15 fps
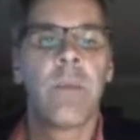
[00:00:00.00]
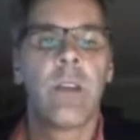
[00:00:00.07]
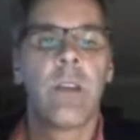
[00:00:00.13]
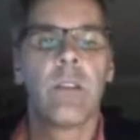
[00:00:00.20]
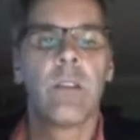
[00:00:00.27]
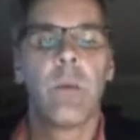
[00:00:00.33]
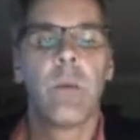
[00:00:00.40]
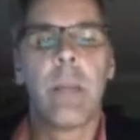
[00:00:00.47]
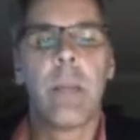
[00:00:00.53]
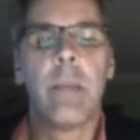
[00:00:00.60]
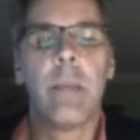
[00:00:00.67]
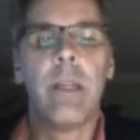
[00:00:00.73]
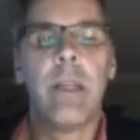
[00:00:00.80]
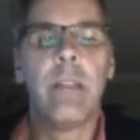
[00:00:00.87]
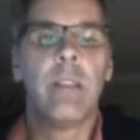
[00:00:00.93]
And so what that
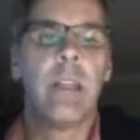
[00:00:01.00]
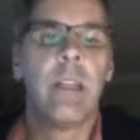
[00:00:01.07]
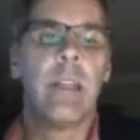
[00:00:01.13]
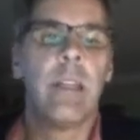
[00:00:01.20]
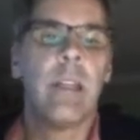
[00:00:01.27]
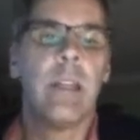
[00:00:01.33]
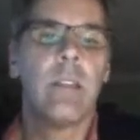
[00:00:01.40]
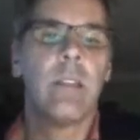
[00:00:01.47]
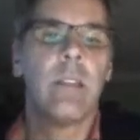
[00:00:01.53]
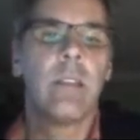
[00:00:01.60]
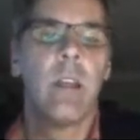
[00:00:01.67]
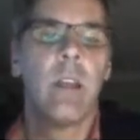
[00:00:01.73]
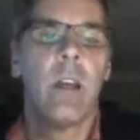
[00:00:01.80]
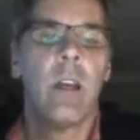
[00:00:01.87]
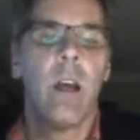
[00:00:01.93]
means is
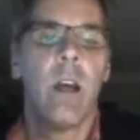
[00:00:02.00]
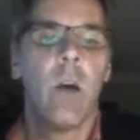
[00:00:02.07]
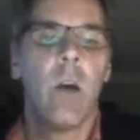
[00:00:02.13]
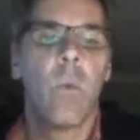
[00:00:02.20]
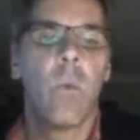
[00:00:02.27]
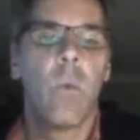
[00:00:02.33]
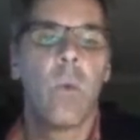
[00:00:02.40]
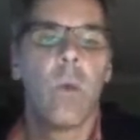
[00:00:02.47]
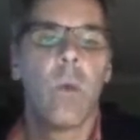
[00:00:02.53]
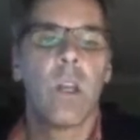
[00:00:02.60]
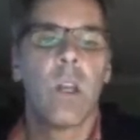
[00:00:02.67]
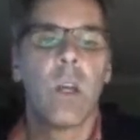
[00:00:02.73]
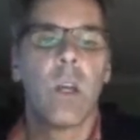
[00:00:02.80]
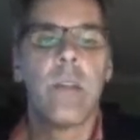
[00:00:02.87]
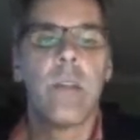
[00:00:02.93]
we want to
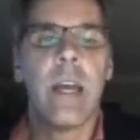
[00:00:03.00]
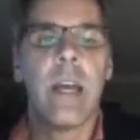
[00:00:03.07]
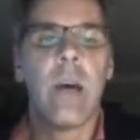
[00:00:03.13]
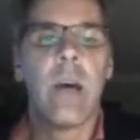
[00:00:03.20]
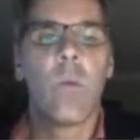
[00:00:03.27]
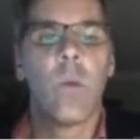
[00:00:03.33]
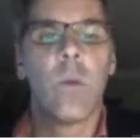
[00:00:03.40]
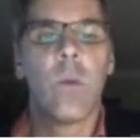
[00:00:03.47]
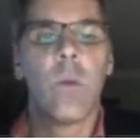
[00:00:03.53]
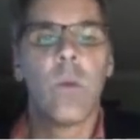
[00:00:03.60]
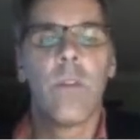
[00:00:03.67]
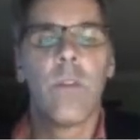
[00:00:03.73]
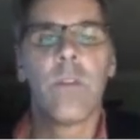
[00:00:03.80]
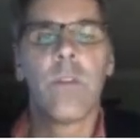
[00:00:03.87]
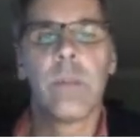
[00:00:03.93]
go down 1
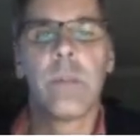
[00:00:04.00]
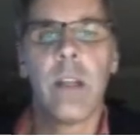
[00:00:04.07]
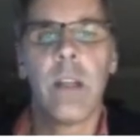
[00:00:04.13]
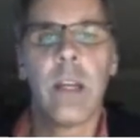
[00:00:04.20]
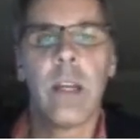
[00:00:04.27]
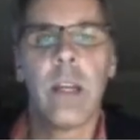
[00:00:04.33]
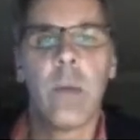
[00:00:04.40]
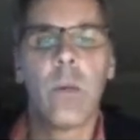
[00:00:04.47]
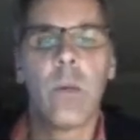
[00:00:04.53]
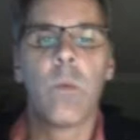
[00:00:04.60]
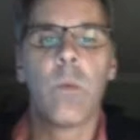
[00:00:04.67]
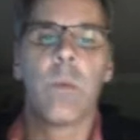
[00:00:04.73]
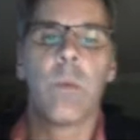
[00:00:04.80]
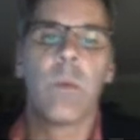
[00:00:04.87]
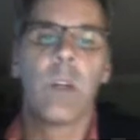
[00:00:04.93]
row from cell A1,
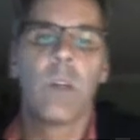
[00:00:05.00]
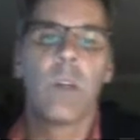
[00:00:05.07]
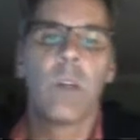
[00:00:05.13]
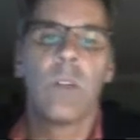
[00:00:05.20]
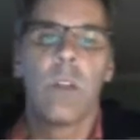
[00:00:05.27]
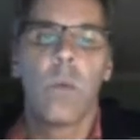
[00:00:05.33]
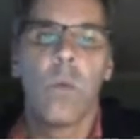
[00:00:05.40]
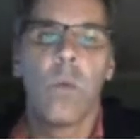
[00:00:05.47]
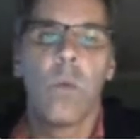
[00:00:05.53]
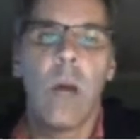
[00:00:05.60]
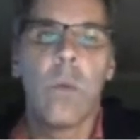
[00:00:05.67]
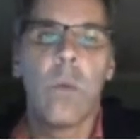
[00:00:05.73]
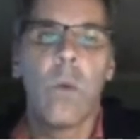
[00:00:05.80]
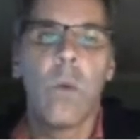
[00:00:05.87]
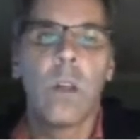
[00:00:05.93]
we want to go to the
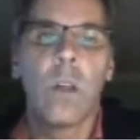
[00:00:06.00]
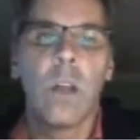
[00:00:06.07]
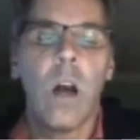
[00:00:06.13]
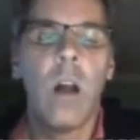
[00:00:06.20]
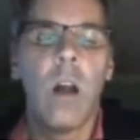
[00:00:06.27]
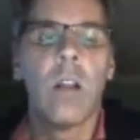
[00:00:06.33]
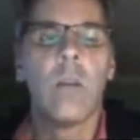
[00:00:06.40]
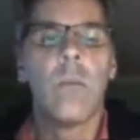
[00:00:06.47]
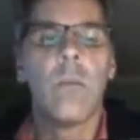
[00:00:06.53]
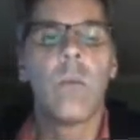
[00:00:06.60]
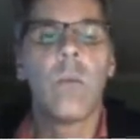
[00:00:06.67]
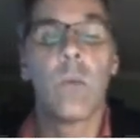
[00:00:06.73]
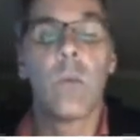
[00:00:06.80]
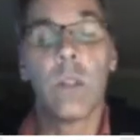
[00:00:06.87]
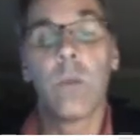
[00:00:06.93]
right 1 column,
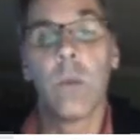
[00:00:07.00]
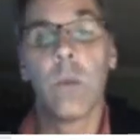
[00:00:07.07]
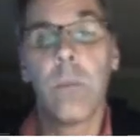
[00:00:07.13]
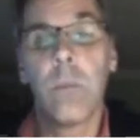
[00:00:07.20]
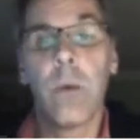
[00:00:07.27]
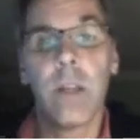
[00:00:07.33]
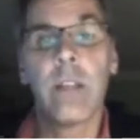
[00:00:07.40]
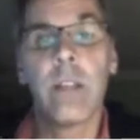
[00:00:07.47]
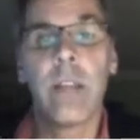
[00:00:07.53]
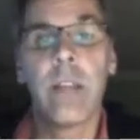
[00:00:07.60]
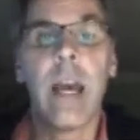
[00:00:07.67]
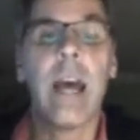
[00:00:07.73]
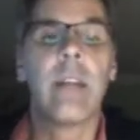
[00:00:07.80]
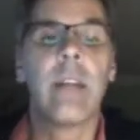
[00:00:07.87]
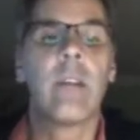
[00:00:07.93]
which would put us
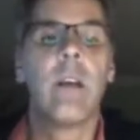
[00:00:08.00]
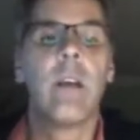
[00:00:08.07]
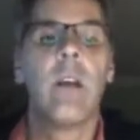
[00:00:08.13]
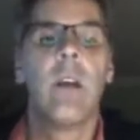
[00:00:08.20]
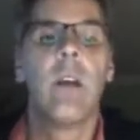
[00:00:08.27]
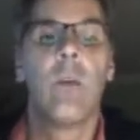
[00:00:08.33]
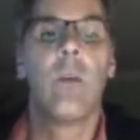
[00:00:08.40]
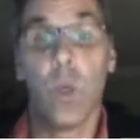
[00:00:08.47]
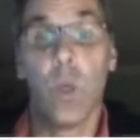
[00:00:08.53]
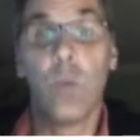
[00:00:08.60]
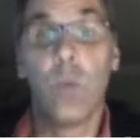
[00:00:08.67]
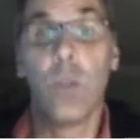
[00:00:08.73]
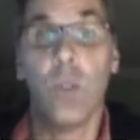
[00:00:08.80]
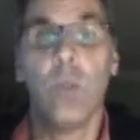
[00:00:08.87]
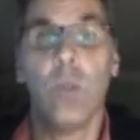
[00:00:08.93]
at row
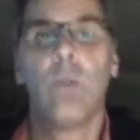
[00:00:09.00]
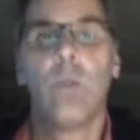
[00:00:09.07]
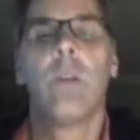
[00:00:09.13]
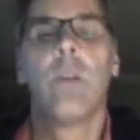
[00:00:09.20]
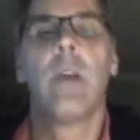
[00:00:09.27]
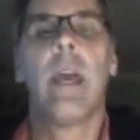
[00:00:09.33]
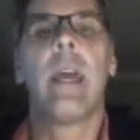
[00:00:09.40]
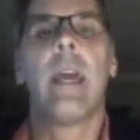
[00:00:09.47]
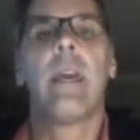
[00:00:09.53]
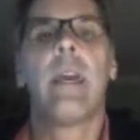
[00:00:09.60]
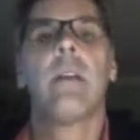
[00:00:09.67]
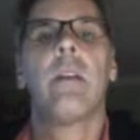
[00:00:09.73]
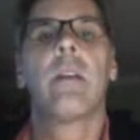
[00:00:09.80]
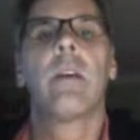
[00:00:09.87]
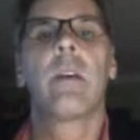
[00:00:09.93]
2
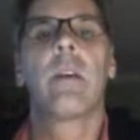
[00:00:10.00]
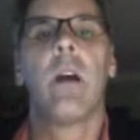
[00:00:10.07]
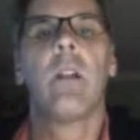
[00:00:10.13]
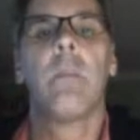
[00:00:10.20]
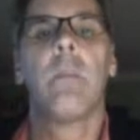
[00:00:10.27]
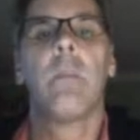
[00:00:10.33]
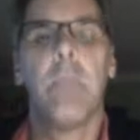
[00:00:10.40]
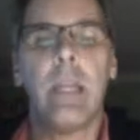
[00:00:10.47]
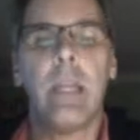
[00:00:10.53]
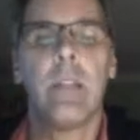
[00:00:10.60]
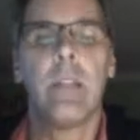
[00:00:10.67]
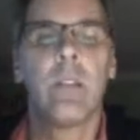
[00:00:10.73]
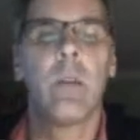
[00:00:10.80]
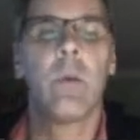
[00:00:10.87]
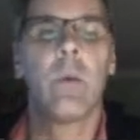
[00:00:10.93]
and column B.
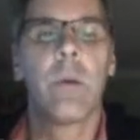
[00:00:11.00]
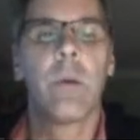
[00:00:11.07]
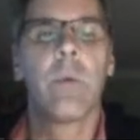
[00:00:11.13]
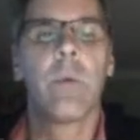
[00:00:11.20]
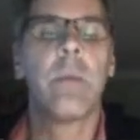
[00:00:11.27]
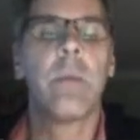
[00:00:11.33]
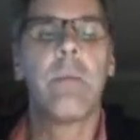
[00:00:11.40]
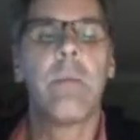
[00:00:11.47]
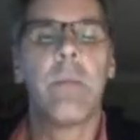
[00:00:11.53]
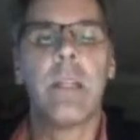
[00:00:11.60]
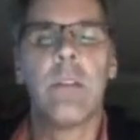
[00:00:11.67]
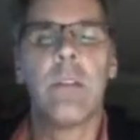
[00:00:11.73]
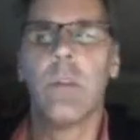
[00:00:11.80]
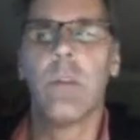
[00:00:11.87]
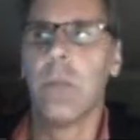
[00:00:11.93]
So it would be
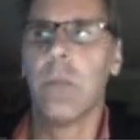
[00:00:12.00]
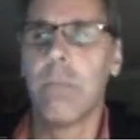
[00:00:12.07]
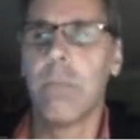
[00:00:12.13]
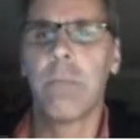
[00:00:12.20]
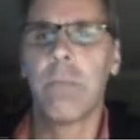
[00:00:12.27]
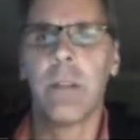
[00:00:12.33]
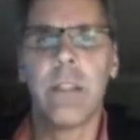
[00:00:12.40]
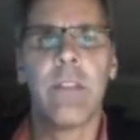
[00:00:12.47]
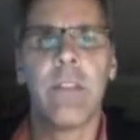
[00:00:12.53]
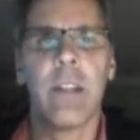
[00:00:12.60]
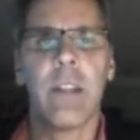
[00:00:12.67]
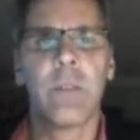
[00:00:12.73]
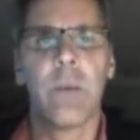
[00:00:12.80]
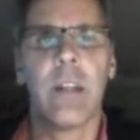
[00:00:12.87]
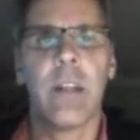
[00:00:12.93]
B2, and I believe
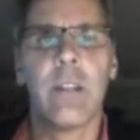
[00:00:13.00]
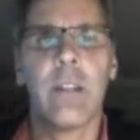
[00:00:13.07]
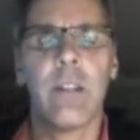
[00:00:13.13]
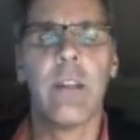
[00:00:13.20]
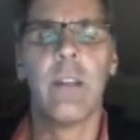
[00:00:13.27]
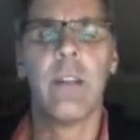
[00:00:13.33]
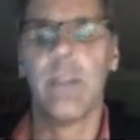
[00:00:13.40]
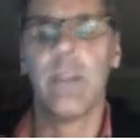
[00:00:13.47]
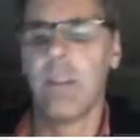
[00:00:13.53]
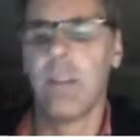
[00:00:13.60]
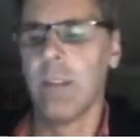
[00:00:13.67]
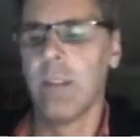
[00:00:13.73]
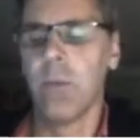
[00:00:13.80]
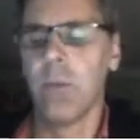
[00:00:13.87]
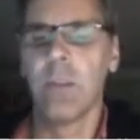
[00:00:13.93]
that's what I said in
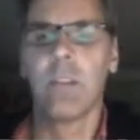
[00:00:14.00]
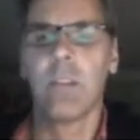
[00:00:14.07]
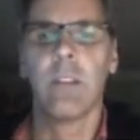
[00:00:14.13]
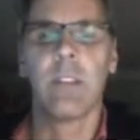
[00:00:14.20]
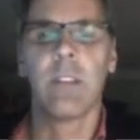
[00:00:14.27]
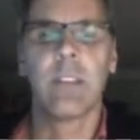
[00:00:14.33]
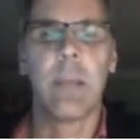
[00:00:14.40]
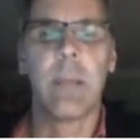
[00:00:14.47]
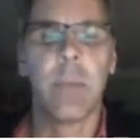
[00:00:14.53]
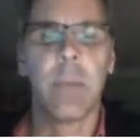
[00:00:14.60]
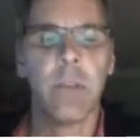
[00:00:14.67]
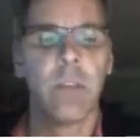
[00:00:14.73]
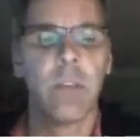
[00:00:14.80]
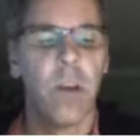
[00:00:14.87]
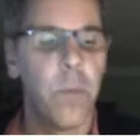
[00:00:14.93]
the original example.
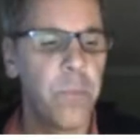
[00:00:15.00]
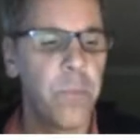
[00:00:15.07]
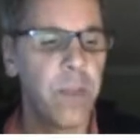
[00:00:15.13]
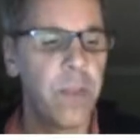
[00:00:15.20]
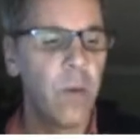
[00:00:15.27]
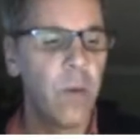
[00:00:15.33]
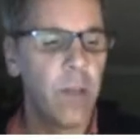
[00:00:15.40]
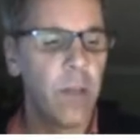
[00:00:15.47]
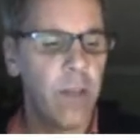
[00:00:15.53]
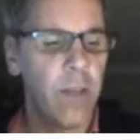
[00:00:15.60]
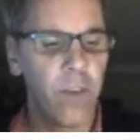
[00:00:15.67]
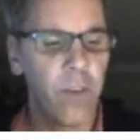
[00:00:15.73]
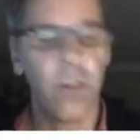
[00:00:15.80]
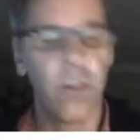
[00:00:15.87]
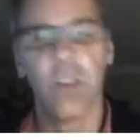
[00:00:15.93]
So without
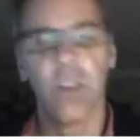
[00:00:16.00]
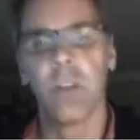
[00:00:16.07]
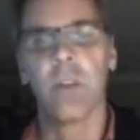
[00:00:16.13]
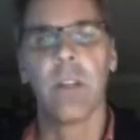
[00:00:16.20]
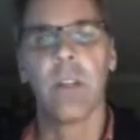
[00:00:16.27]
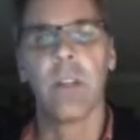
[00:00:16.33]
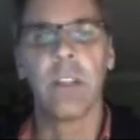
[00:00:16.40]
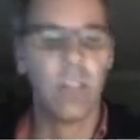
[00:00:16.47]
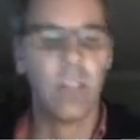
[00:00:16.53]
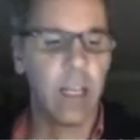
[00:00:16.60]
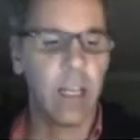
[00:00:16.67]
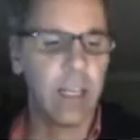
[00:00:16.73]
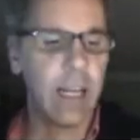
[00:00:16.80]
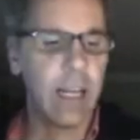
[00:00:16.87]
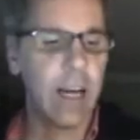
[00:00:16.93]
further ado, let's
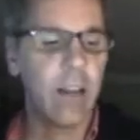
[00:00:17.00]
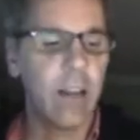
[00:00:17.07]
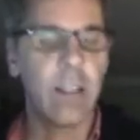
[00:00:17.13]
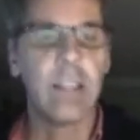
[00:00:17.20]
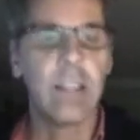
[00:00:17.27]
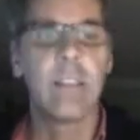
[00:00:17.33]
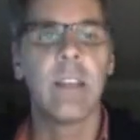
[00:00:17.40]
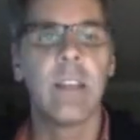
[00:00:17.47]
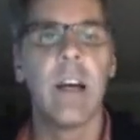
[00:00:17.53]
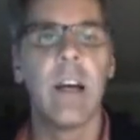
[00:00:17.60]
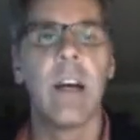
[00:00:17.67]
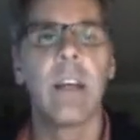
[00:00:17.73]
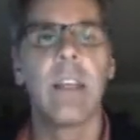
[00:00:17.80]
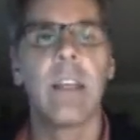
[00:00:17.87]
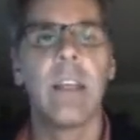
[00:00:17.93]
check it out. Let's
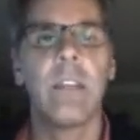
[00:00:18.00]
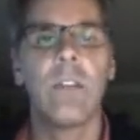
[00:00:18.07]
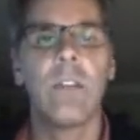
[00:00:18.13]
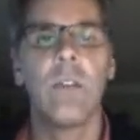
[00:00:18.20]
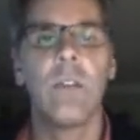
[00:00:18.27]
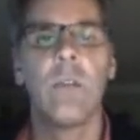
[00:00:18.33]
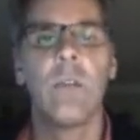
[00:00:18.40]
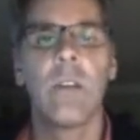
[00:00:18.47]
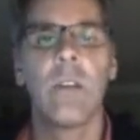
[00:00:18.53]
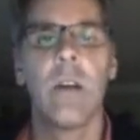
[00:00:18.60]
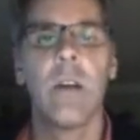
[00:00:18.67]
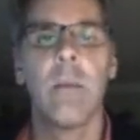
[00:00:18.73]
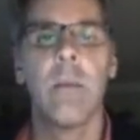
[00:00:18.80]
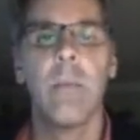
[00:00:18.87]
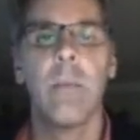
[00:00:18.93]
get into
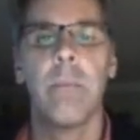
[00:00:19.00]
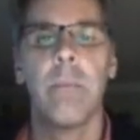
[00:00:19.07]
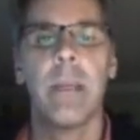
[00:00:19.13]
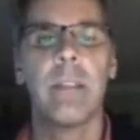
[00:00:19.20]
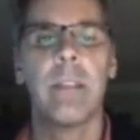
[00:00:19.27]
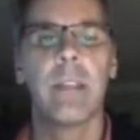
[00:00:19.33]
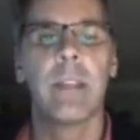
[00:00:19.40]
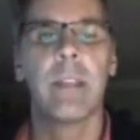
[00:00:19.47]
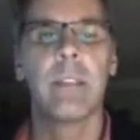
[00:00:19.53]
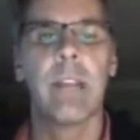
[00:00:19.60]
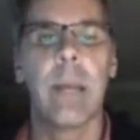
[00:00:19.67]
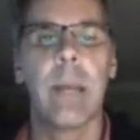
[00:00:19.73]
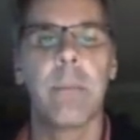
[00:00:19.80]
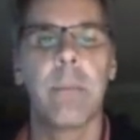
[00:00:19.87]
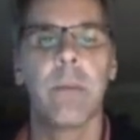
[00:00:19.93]
some basic
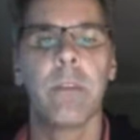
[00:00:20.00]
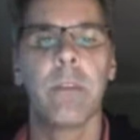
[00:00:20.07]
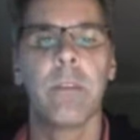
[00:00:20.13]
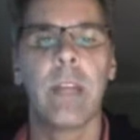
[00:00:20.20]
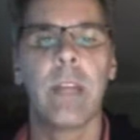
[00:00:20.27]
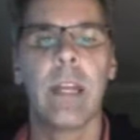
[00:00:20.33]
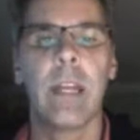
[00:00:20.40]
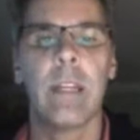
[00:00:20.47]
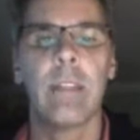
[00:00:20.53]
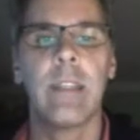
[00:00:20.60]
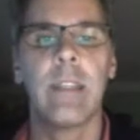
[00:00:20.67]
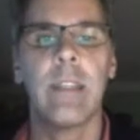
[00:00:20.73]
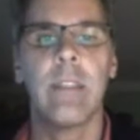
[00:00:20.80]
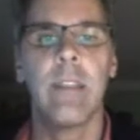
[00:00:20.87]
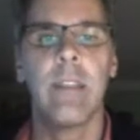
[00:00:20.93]
examples and
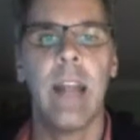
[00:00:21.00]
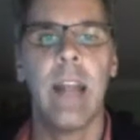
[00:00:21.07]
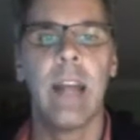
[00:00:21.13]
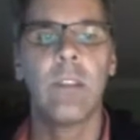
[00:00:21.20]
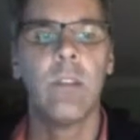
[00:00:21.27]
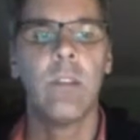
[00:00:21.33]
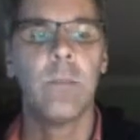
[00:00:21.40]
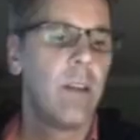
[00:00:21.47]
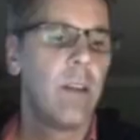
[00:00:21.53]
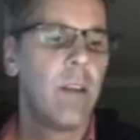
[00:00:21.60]
see this in action.